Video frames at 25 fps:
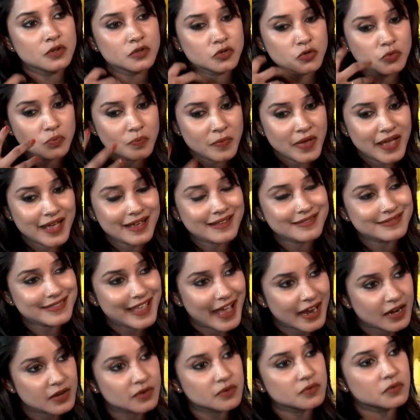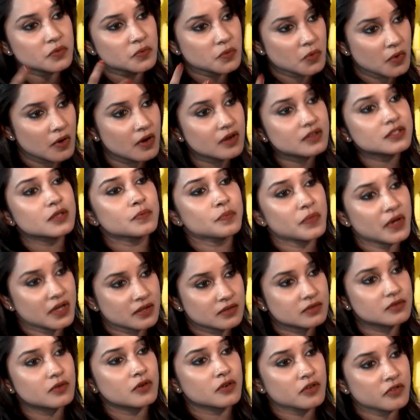to make that work the
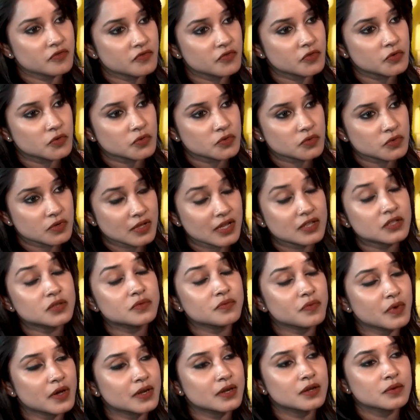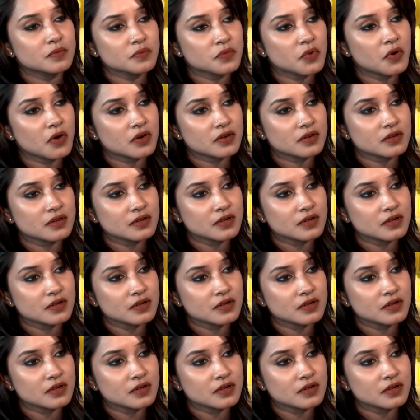best out of you. So that's mm. very important.